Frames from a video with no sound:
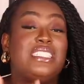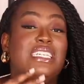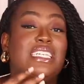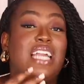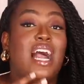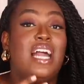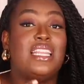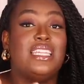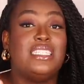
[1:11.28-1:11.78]
they
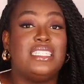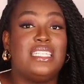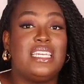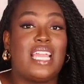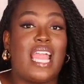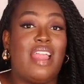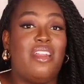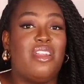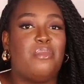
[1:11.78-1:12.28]
either
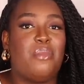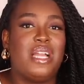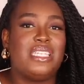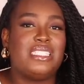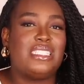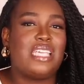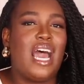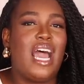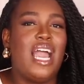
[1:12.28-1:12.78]
didn't carry my
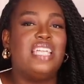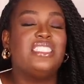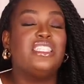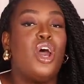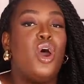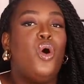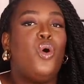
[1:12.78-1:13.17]
size